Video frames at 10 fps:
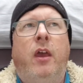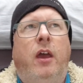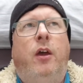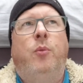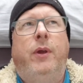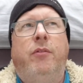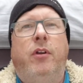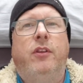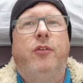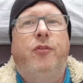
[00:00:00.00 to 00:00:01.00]
and we
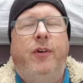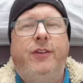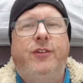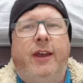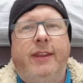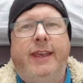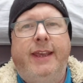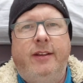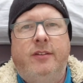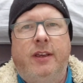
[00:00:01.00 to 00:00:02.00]
run the fridge and the
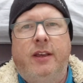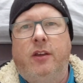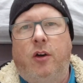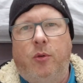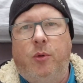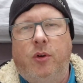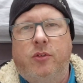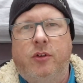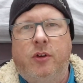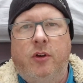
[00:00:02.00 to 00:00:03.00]
heating and the hot
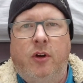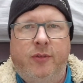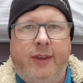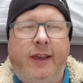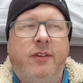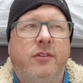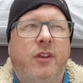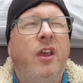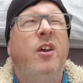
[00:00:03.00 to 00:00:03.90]
water off gas.